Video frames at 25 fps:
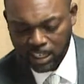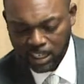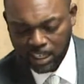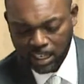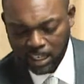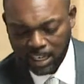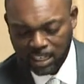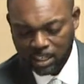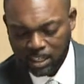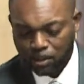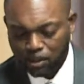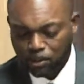
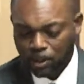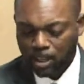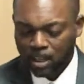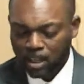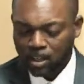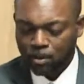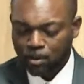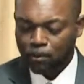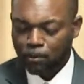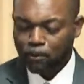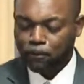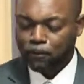
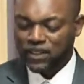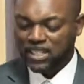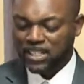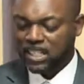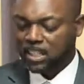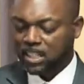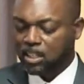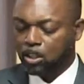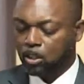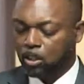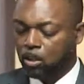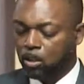anything
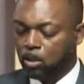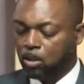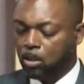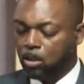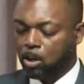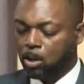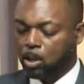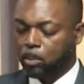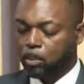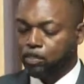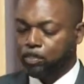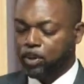physical
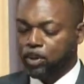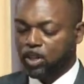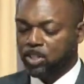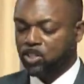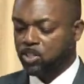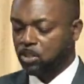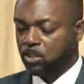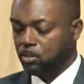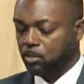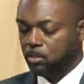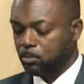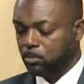on a
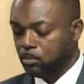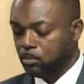person.